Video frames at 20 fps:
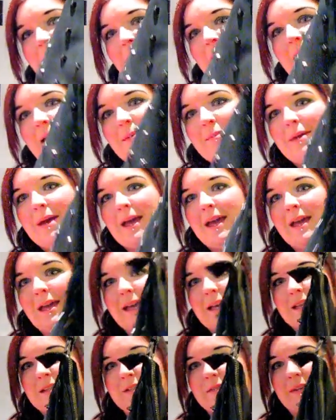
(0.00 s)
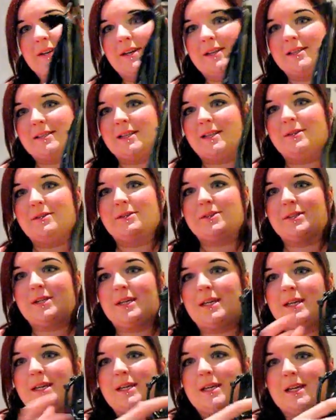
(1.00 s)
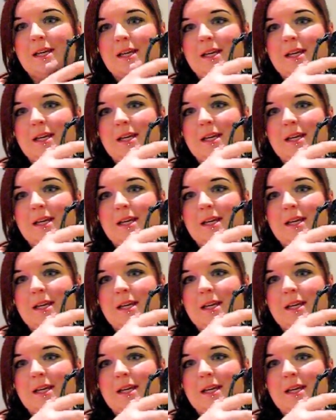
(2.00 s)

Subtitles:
handbag. It's very slouchy.